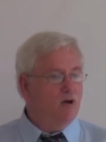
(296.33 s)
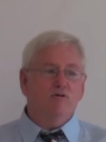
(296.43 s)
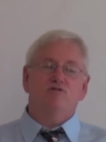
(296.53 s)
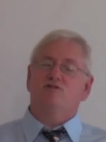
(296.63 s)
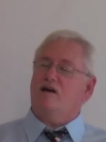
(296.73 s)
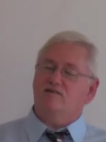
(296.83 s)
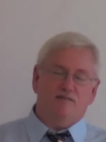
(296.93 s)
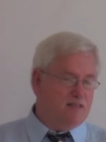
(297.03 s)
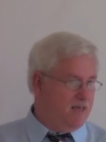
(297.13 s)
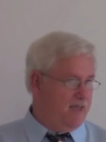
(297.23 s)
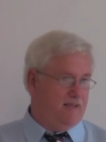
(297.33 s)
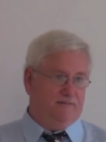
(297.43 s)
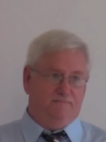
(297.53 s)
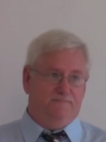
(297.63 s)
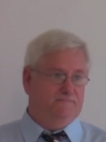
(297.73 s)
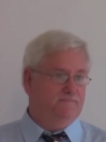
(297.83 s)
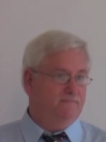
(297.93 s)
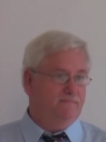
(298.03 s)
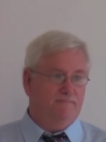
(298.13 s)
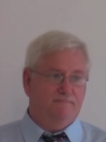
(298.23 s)
No such thing.
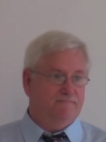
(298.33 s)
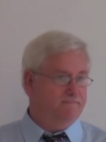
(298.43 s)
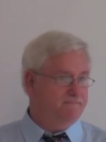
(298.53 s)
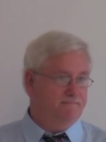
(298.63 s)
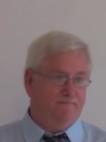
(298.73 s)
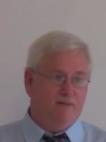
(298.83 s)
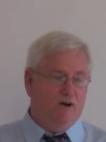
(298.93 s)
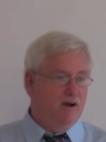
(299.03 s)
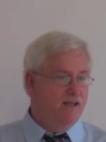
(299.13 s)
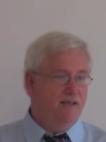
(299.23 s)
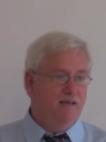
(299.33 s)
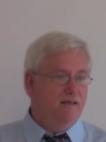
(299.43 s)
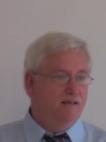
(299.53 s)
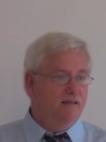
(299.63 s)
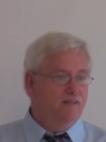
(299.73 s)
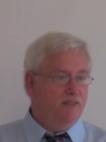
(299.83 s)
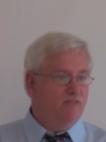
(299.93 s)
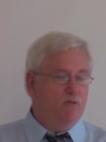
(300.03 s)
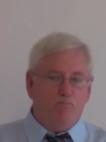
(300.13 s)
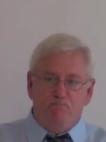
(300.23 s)
All right?
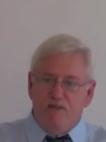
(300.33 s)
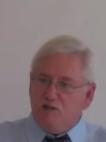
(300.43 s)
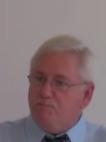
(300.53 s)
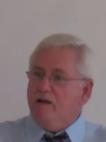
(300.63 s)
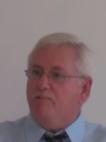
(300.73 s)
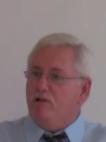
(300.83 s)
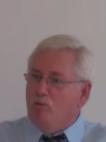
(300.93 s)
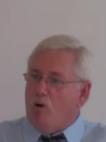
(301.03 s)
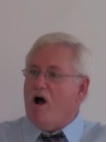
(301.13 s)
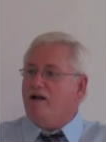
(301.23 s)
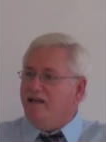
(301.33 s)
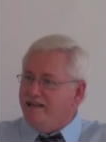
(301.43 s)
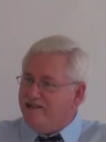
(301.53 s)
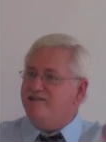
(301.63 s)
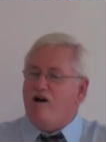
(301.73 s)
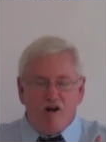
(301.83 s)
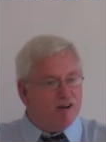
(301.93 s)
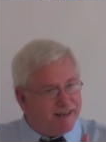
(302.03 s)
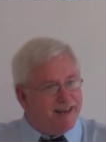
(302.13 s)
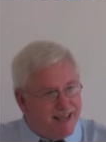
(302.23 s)
These people are walking in
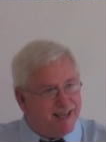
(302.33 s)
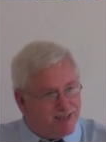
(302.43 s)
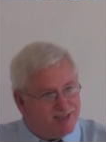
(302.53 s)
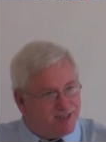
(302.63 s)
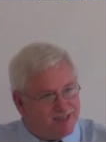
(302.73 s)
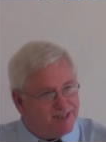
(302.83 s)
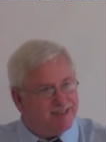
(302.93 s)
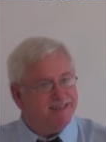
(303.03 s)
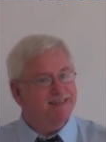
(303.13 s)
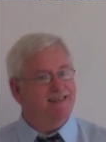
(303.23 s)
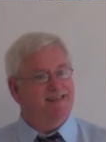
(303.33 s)
darkness.